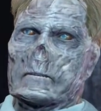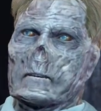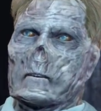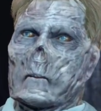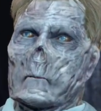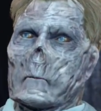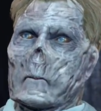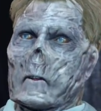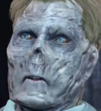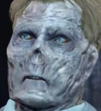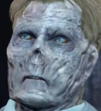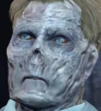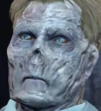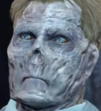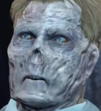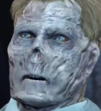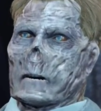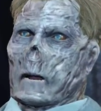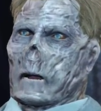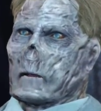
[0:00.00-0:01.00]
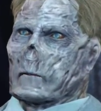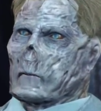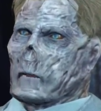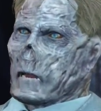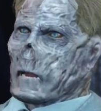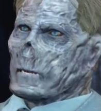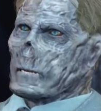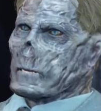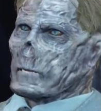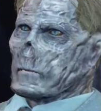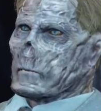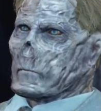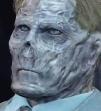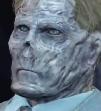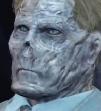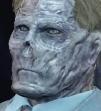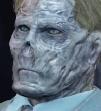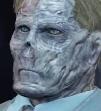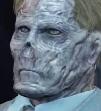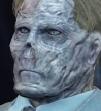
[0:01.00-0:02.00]
It's the purse from the last fight.
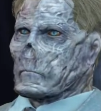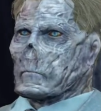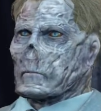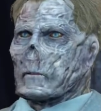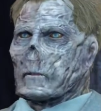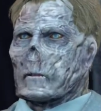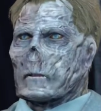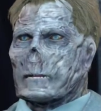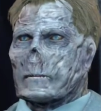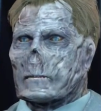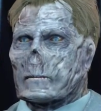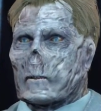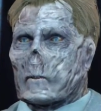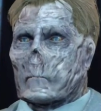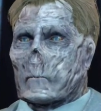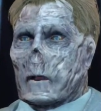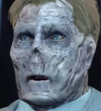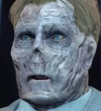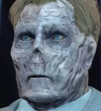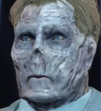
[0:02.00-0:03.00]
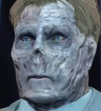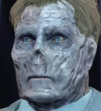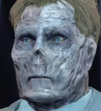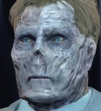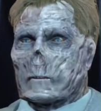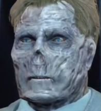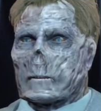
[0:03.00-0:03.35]
Exterminator's